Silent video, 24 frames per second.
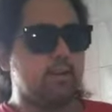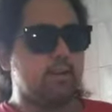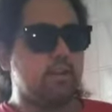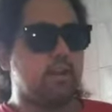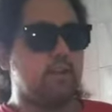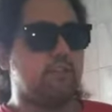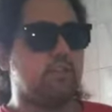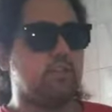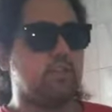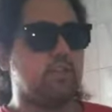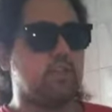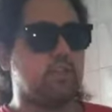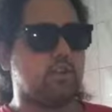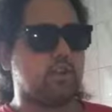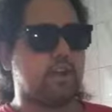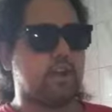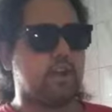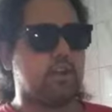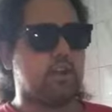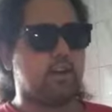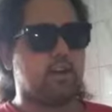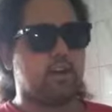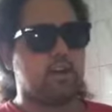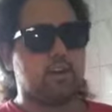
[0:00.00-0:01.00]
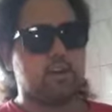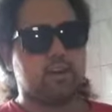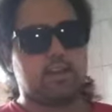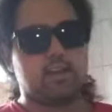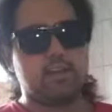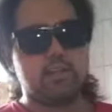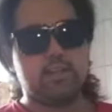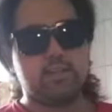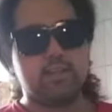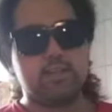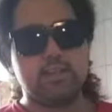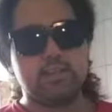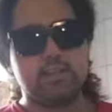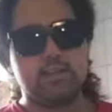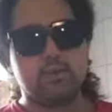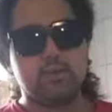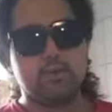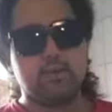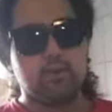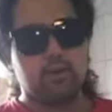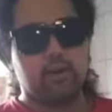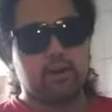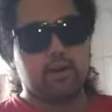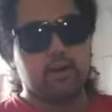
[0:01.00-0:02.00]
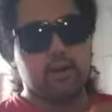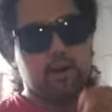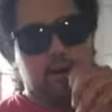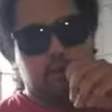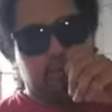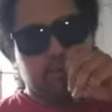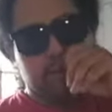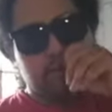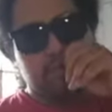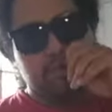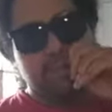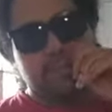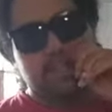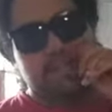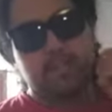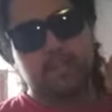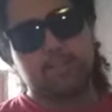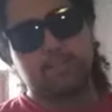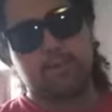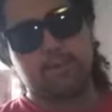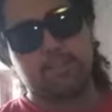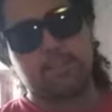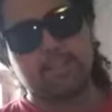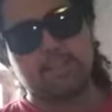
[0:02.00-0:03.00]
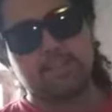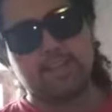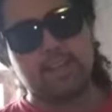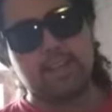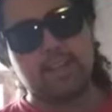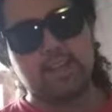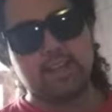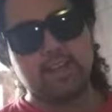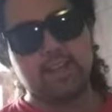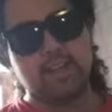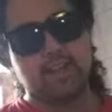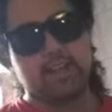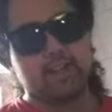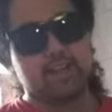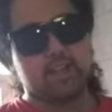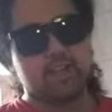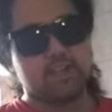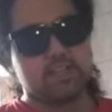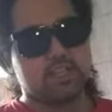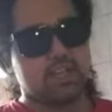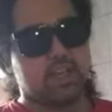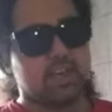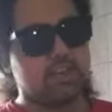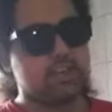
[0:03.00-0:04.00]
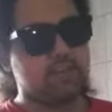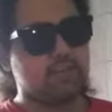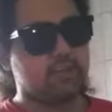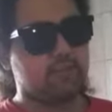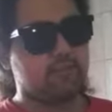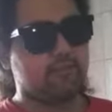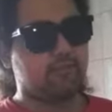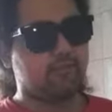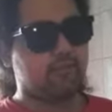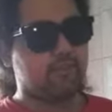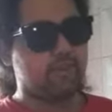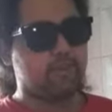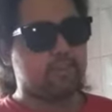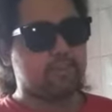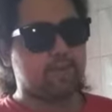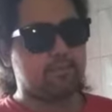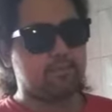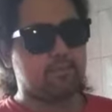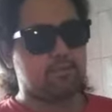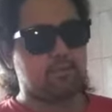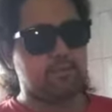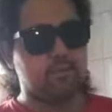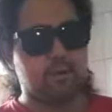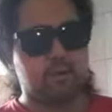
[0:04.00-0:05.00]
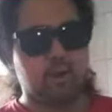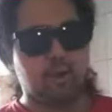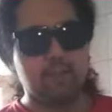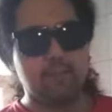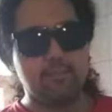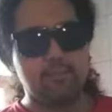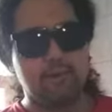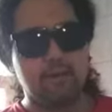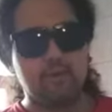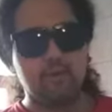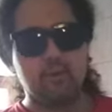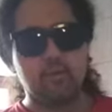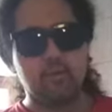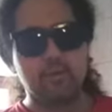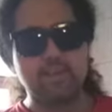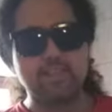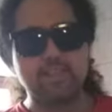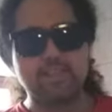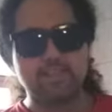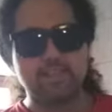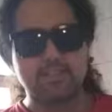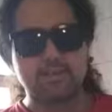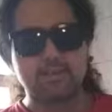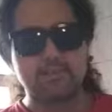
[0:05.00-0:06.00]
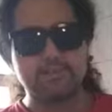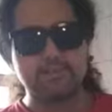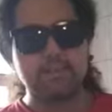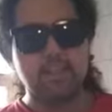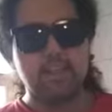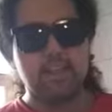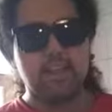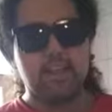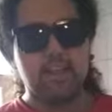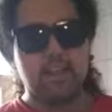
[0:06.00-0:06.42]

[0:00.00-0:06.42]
if you look at countries who are represented by the snake, like China, for example, they're all about wisdom.